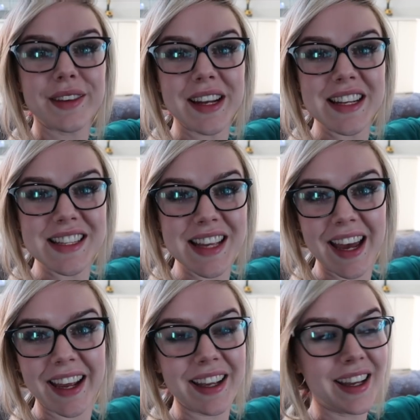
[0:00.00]
sunny
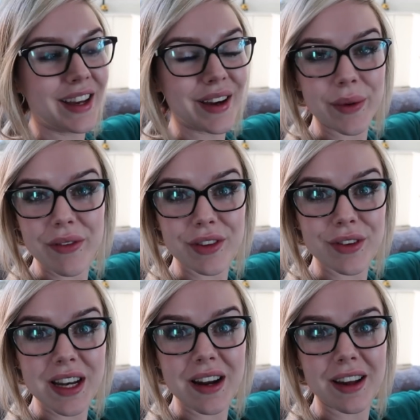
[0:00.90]
today. Weather's
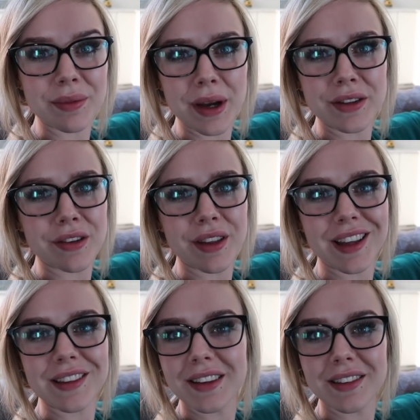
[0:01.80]
really nice, but I do think
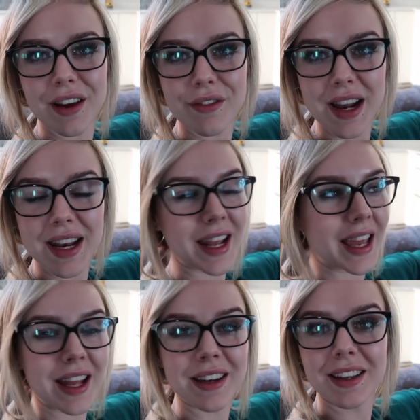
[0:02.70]
it's going to start raining
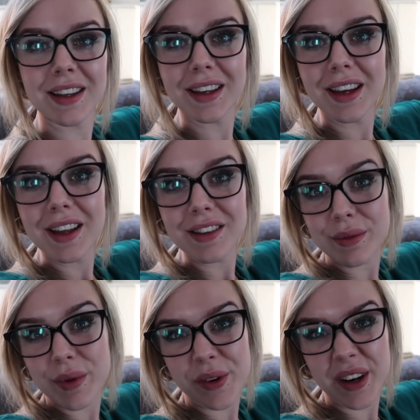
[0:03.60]
again
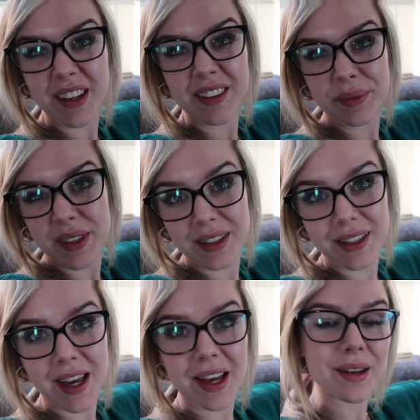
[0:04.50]
tomorrow. But
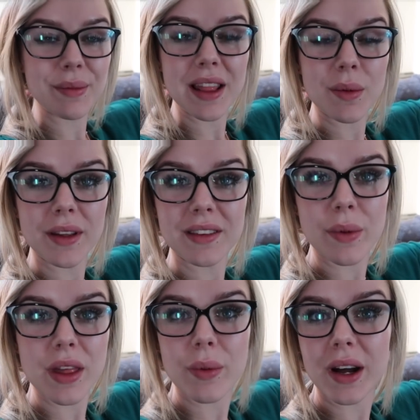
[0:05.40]
yeah, make the most of the
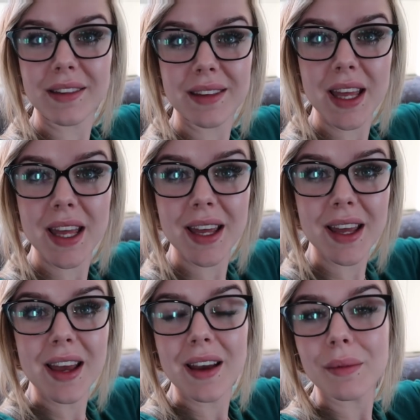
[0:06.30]
weather while it's here.
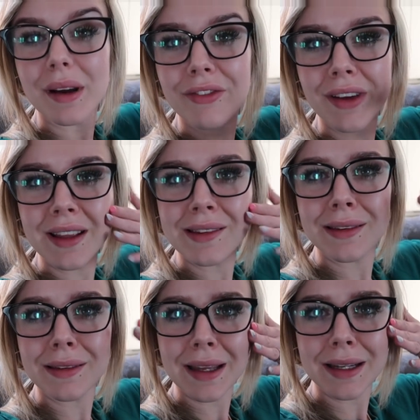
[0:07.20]
My face
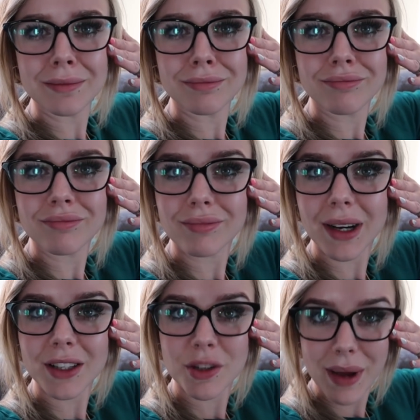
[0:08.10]
is in
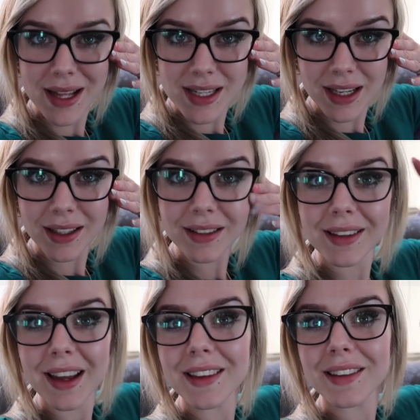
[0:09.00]
much better
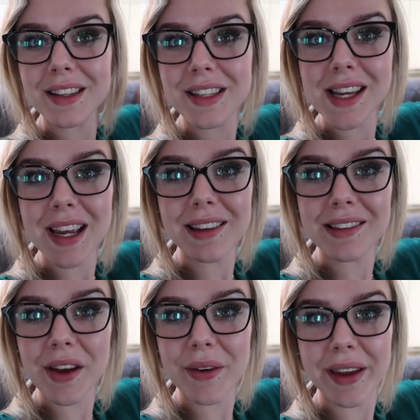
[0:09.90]
days than today,
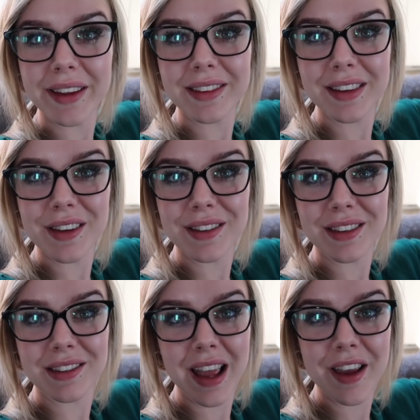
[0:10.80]
so excuse
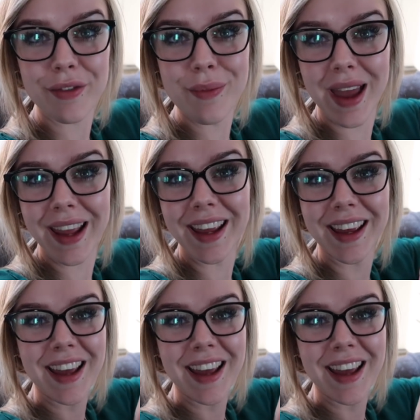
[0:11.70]
the state of me.